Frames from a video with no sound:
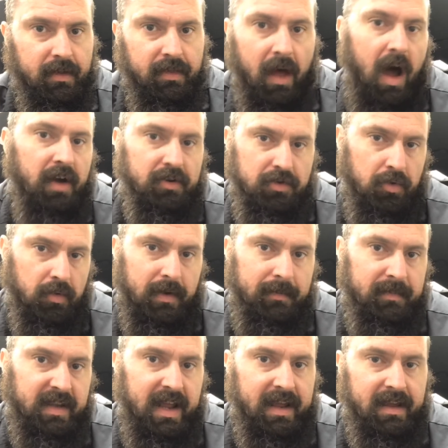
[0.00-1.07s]

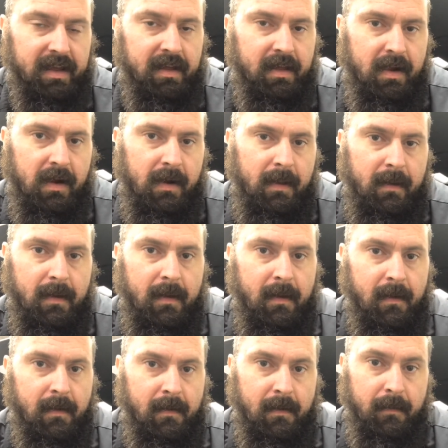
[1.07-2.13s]
auditorium, take it.
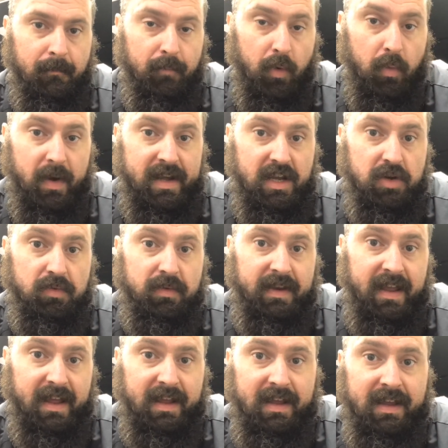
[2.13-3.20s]
But when you
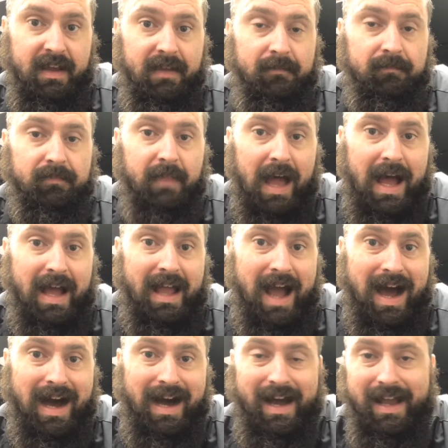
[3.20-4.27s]
take it, I
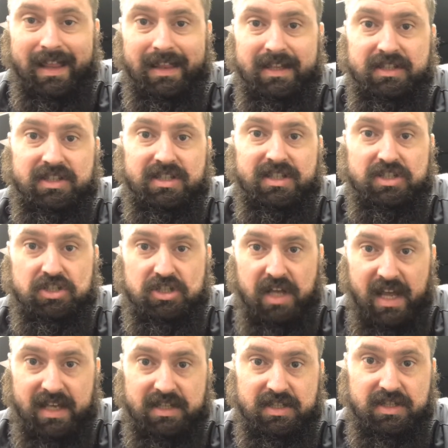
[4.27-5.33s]
highly
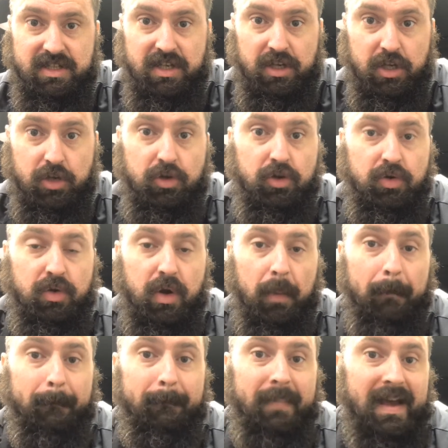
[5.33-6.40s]
suggest you do your
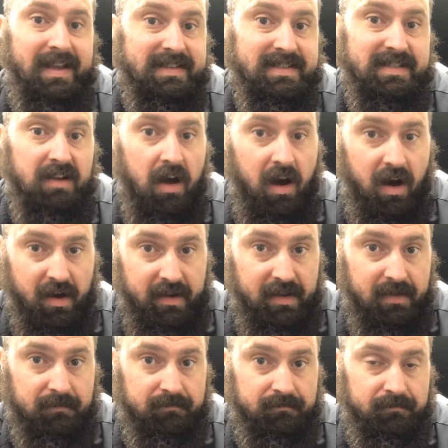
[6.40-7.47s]
best on it.
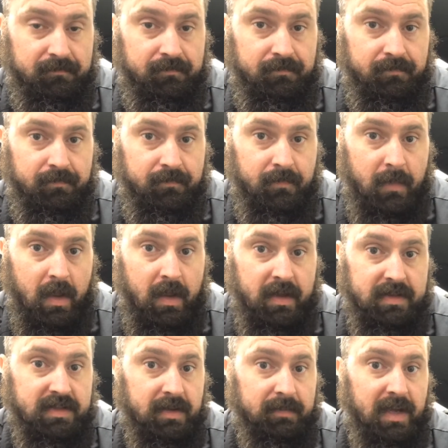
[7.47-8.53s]

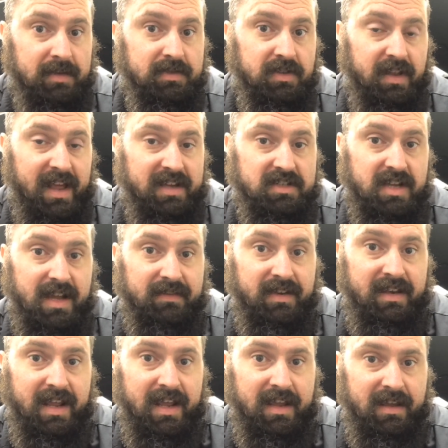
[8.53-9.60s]
Sometimes you'll actually have to
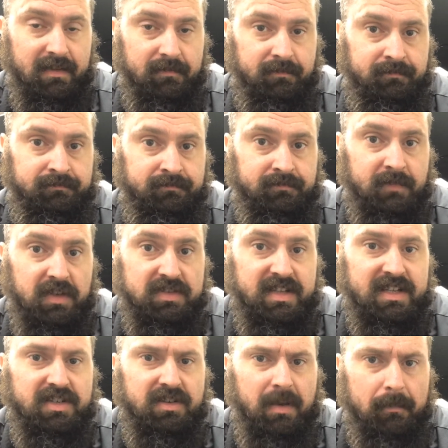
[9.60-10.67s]
take it. They'll
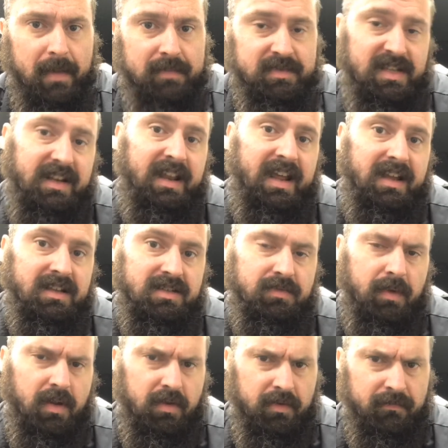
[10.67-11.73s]
send you to MEPS to take it as
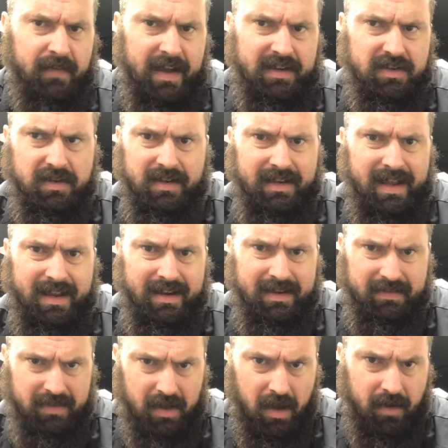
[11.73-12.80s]
well, or in fact, you can take it
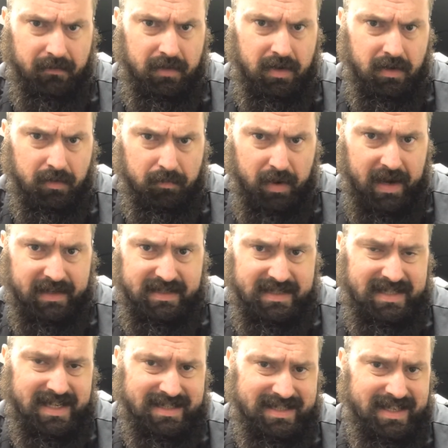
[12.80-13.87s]
at the practice
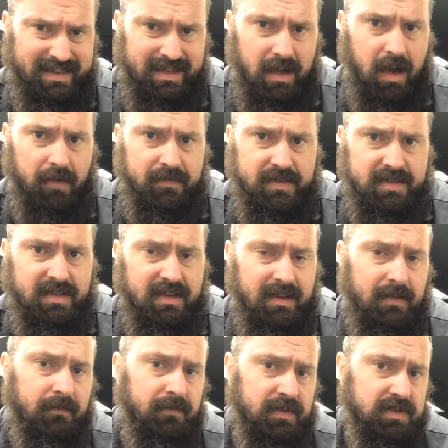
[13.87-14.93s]
tests at the office and
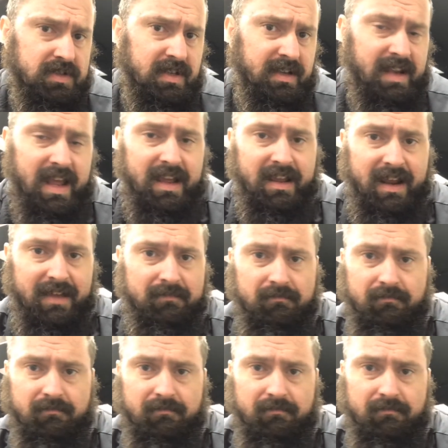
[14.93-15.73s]
then officially take it at